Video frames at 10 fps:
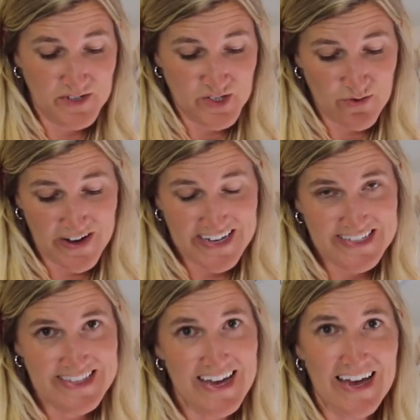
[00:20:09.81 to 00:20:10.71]
which was
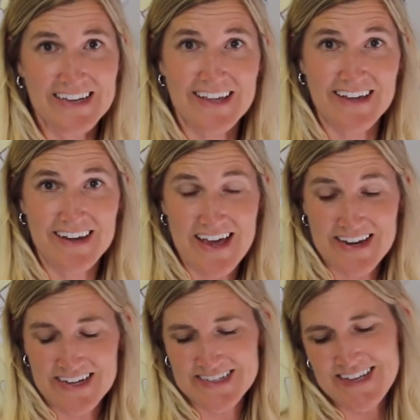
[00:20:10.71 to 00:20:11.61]
that
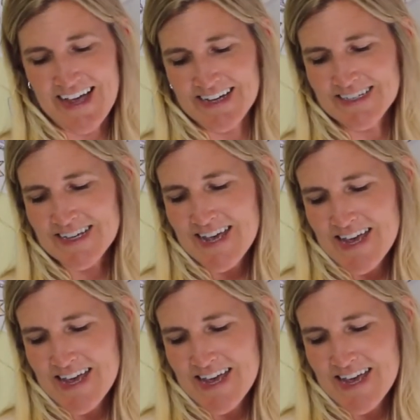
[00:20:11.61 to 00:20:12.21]
kinetic sand.